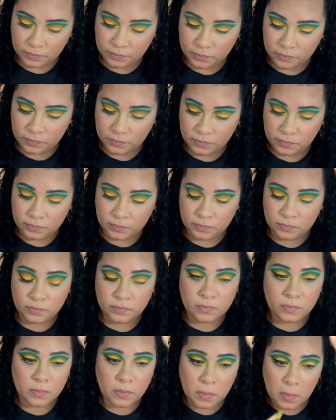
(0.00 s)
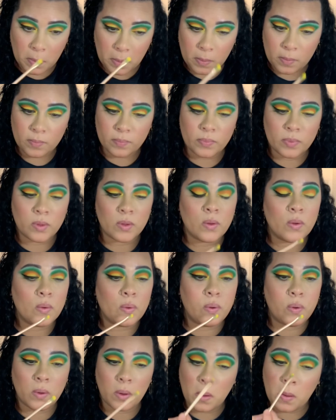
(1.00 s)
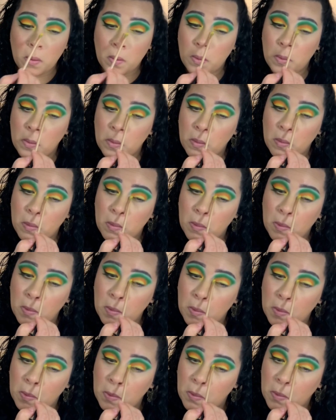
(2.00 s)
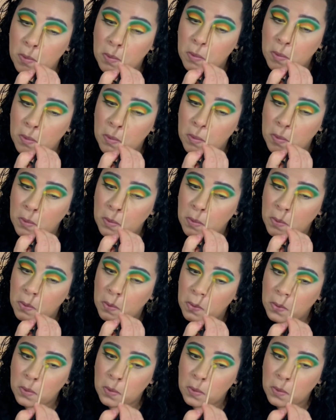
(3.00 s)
I'm putting that yellow in the inner corner because later on I'm going to put another color